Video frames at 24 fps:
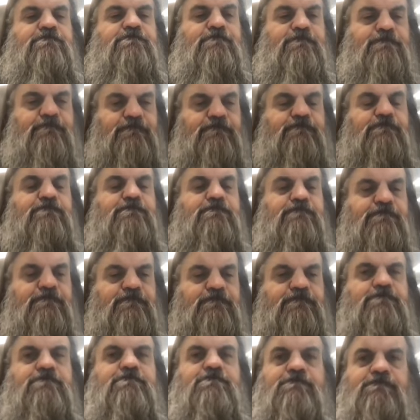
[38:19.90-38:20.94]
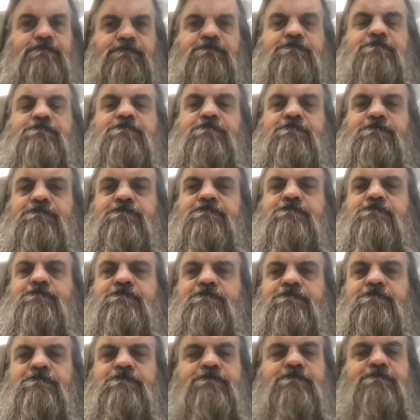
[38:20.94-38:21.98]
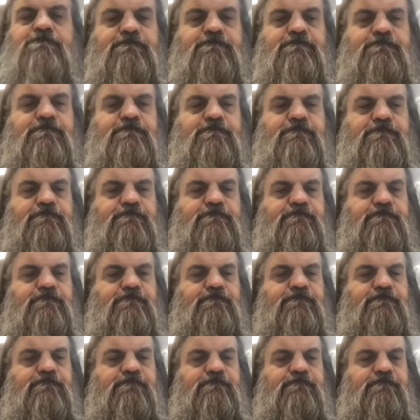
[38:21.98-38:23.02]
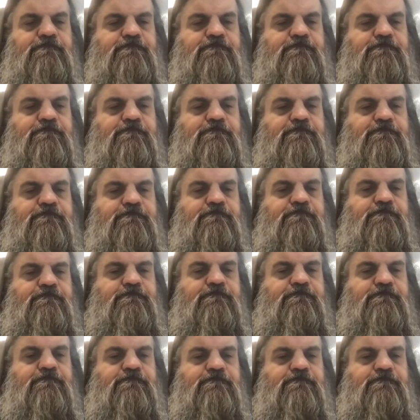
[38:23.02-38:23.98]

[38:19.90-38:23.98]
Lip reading: (silent)